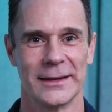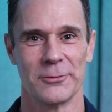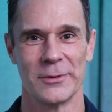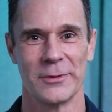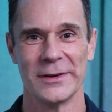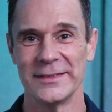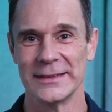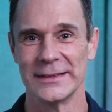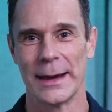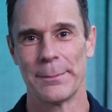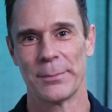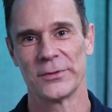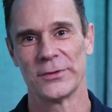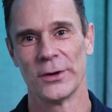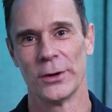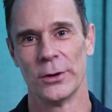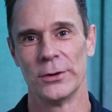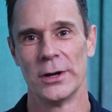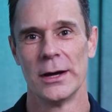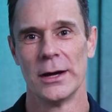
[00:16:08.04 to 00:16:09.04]
recent
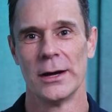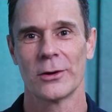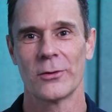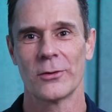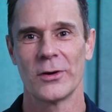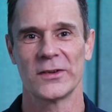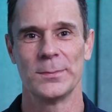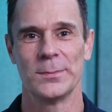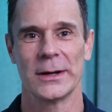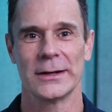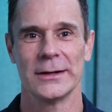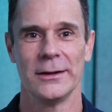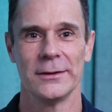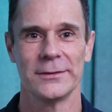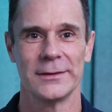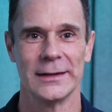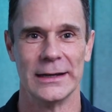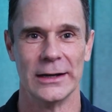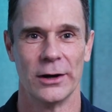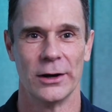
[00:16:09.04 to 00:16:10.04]
episode, Chris
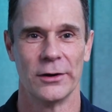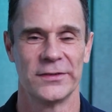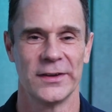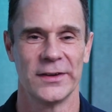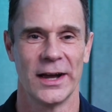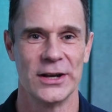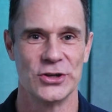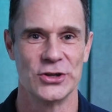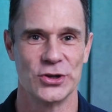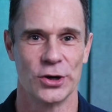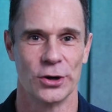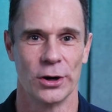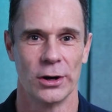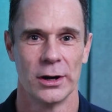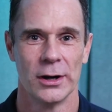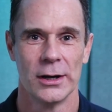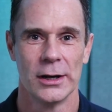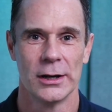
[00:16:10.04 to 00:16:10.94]
McNulty of Sign-Azure